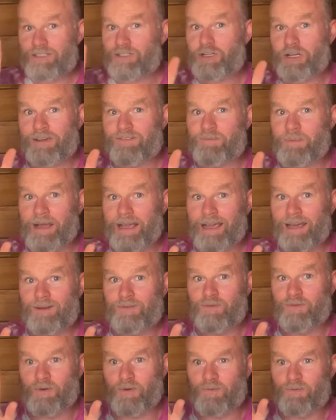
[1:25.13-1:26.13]
shaved my head
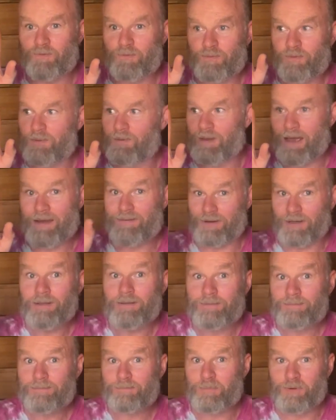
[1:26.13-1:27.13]
forever
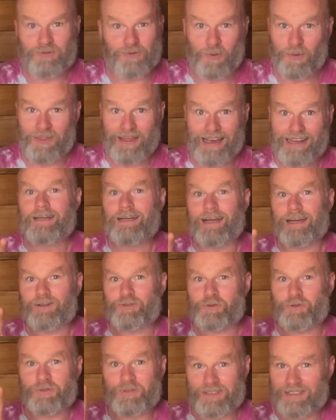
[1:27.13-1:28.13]
before that,
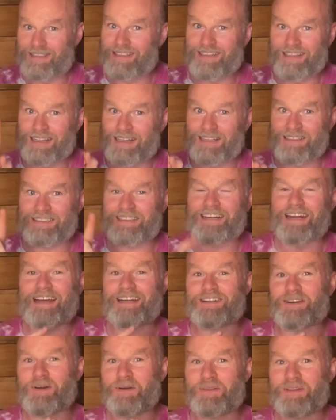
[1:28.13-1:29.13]
and little did I
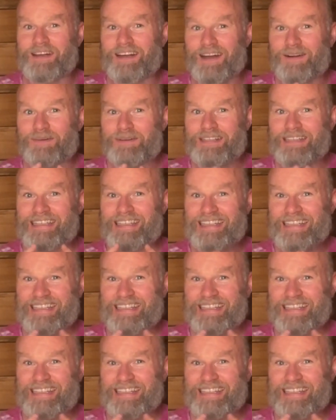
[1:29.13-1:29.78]
know that I would